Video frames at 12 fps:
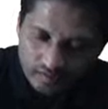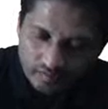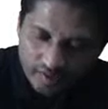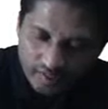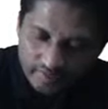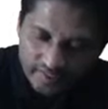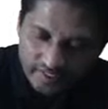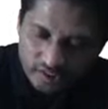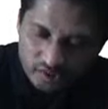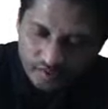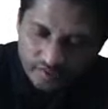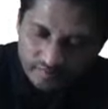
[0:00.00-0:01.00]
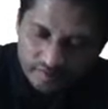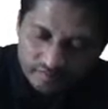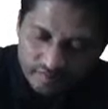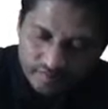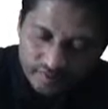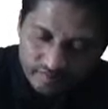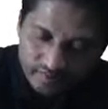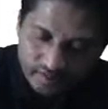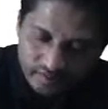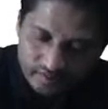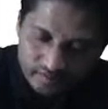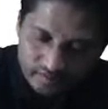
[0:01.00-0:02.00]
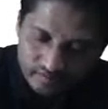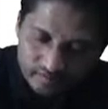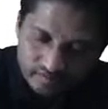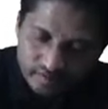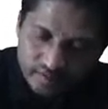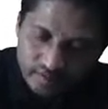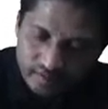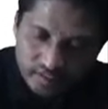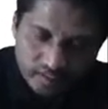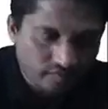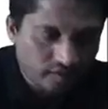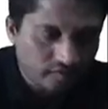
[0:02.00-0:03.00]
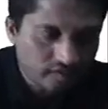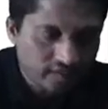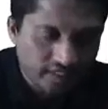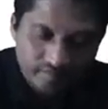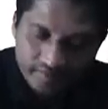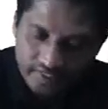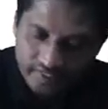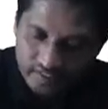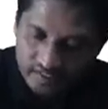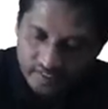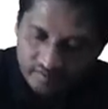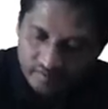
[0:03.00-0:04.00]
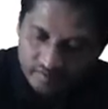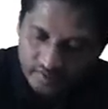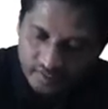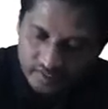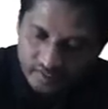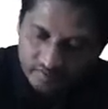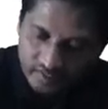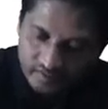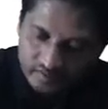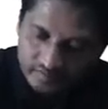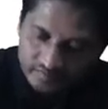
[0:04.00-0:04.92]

y minus y1 by b1 is equal to z minus z1 by c1,